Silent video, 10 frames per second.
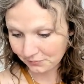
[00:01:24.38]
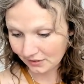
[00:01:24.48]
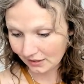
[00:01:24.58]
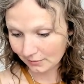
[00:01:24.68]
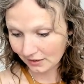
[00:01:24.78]

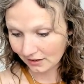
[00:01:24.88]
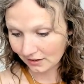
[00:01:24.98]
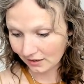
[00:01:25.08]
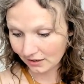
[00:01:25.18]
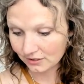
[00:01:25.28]
I am
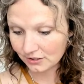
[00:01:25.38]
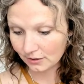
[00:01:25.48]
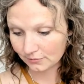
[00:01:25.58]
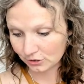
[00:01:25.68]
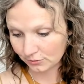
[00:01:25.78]
not
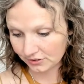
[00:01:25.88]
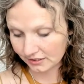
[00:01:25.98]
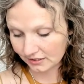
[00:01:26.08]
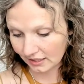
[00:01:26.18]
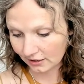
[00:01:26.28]
uncomfortable in
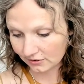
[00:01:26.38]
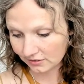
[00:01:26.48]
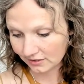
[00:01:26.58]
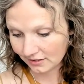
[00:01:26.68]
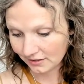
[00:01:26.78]
this house,
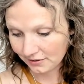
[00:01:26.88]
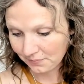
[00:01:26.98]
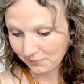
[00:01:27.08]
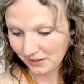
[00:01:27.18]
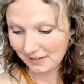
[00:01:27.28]

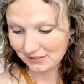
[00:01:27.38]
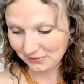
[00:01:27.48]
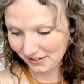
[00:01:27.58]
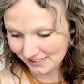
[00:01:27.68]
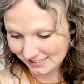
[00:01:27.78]
but after
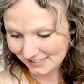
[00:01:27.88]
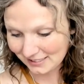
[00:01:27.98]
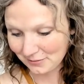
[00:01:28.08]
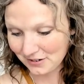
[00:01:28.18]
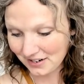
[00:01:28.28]
watching
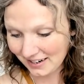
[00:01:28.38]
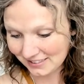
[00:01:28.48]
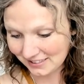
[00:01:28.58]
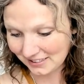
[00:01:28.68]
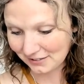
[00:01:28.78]
some of your house
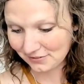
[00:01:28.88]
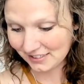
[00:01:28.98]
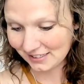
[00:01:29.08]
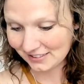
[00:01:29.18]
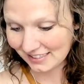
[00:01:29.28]
clearing
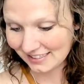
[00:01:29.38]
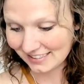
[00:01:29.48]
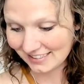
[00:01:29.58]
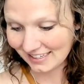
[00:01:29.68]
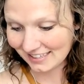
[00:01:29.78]
videos, I
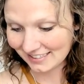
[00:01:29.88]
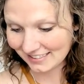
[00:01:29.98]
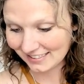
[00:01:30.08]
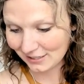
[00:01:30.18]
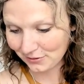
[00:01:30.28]
decided to
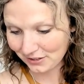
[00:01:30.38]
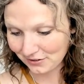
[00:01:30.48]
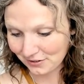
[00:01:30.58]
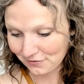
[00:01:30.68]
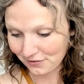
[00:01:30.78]
see what you
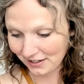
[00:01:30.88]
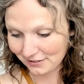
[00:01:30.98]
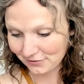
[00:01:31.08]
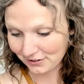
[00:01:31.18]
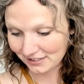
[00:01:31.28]
can find
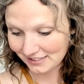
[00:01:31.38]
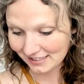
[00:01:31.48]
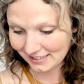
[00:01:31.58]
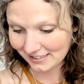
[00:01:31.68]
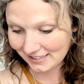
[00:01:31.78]
for us
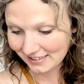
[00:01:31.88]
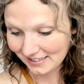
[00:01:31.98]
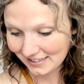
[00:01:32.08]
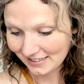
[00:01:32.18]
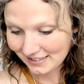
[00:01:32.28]
here,
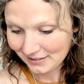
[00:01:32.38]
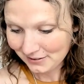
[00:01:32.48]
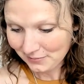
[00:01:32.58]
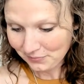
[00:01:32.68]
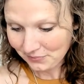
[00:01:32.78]

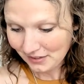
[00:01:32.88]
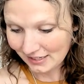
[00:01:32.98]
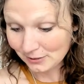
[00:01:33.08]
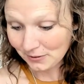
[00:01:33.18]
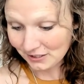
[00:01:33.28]

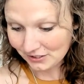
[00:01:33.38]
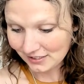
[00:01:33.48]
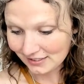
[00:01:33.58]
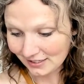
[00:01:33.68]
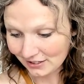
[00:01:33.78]
especially
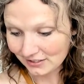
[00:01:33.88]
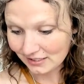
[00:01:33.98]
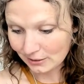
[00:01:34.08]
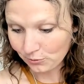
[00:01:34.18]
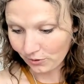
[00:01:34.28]
as there is
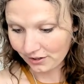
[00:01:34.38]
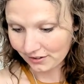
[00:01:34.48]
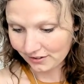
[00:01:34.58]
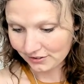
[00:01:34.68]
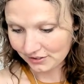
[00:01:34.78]
deep water
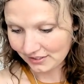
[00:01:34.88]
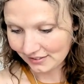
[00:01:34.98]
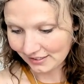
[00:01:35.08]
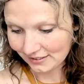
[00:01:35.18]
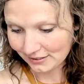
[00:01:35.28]
underneath
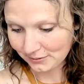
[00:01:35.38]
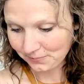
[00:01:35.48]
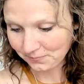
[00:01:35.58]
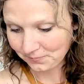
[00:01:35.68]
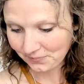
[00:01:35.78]
us.
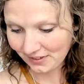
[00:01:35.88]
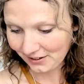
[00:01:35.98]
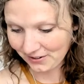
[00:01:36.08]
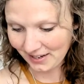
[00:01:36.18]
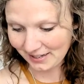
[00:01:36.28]

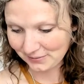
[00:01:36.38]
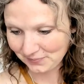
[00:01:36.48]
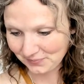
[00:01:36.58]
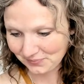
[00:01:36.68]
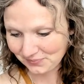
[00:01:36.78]
Okay.
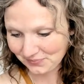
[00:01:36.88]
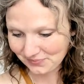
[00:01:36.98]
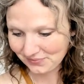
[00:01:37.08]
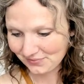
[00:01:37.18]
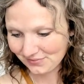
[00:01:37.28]

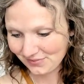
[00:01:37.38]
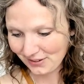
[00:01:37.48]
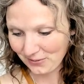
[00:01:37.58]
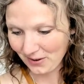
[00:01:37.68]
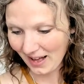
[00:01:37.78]

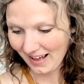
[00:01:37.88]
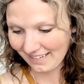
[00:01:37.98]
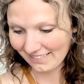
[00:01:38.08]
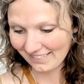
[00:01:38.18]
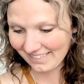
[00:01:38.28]
Wow.